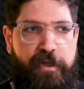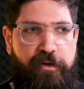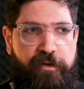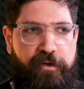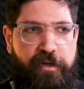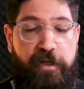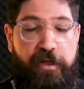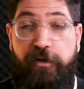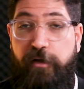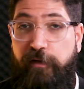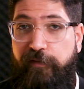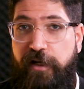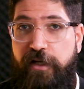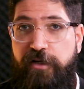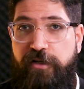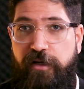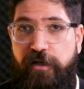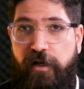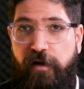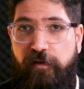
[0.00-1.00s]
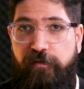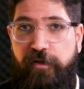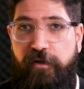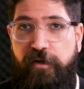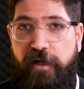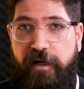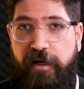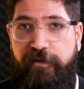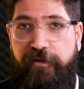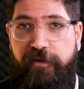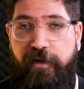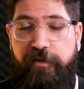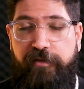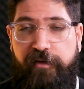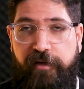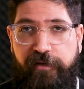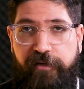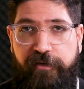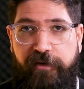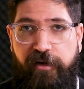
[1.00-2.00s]
the intervention of the United States
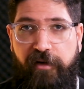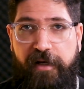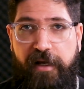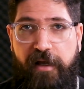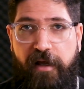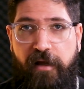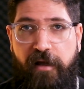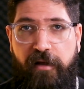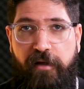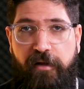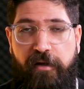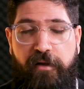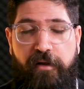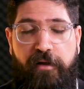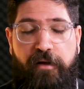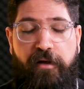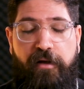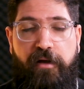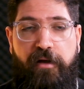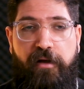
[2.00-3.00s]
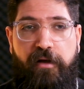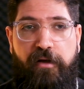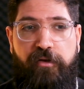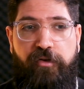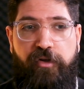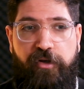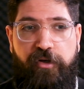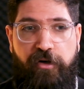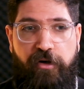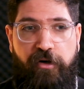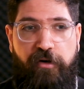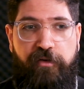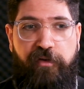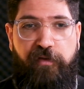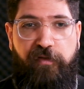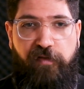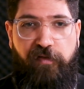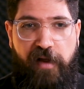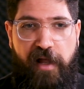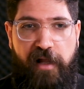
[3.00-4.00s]
in Syria, the
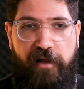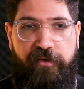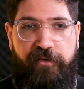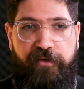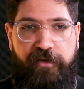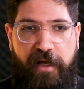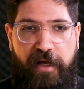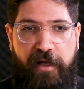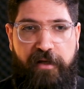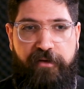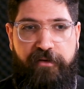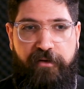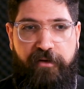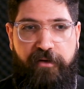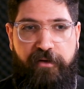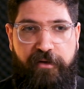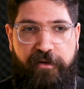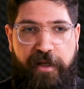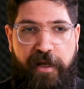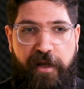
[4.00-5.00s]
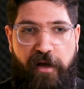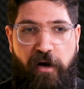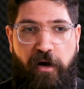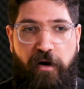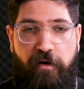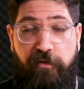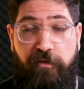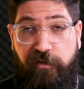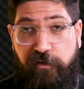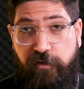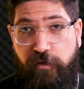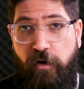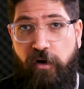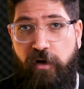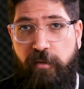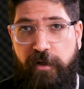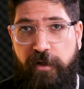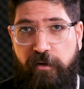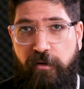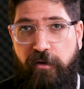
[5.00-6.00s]
Kurds felt that they are
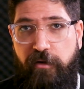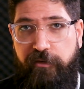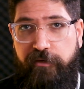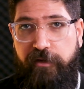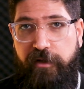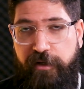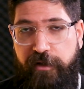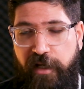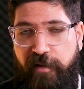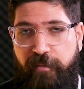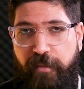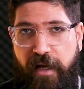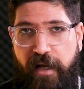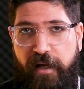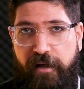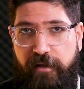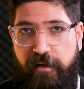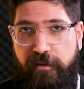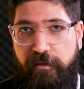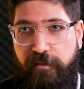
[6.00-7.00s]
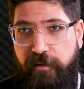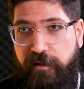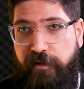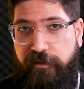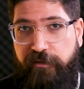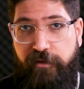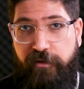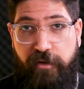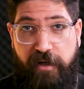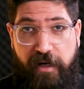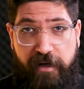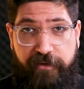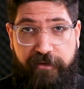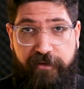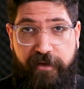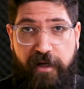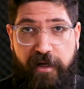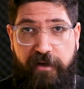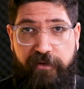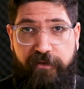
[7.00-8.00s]
strong because in their back is the United
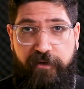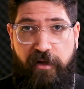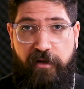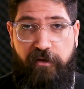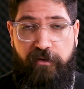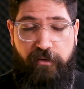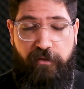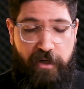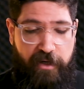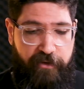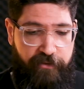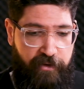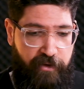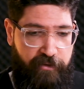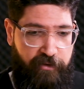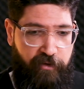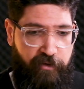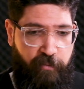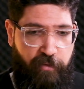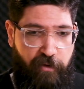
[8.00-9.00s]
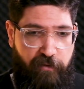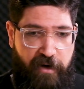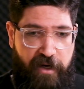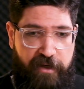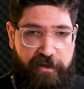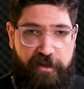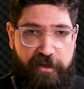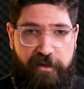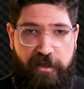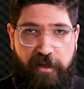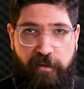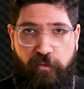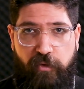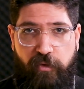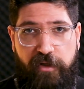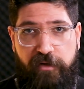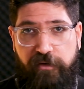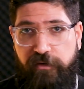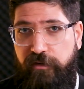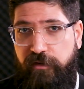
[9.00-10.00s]
States, and the United States is providing them
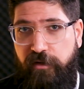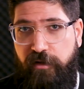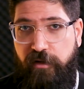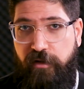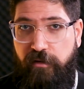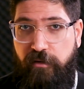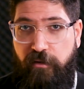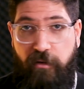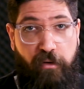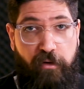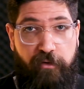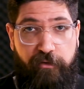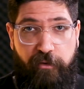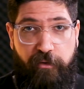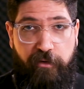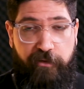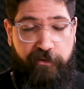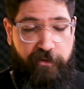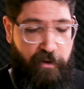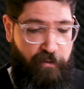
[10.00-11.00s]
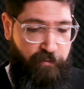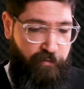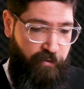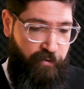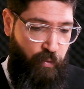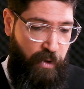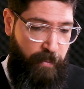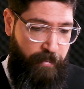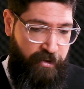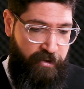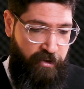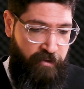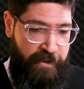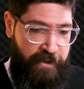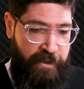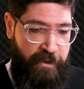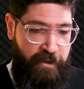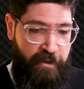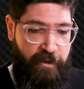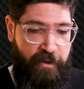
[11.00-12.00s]
with all sorts of
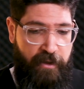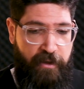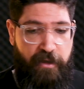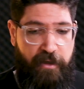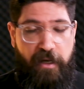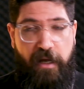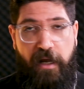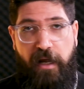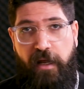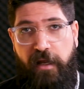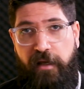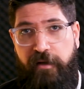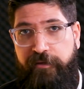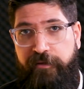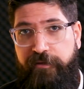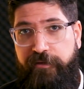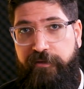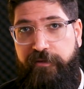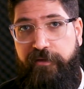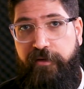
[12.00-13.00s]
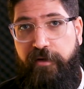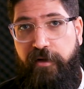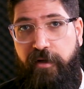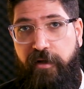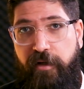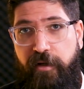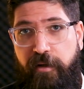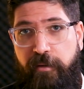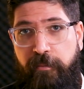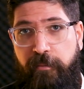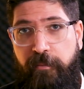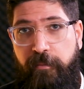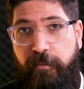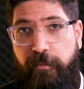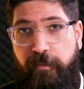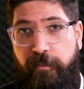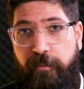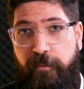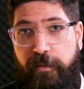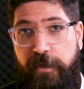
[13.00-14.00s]
weaponry and
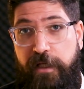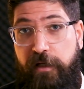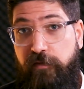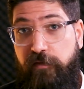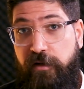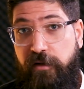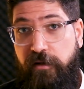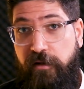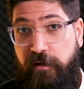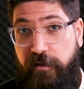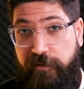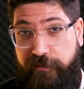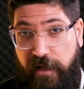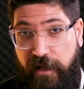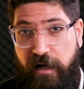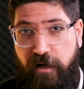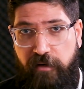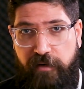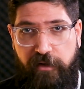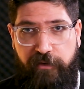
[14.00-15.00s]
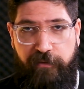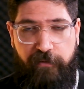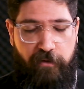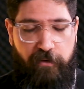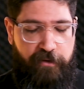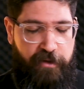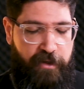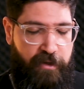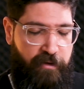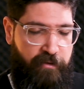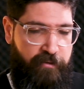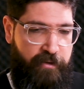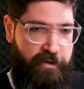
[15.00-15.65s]
even salaries for their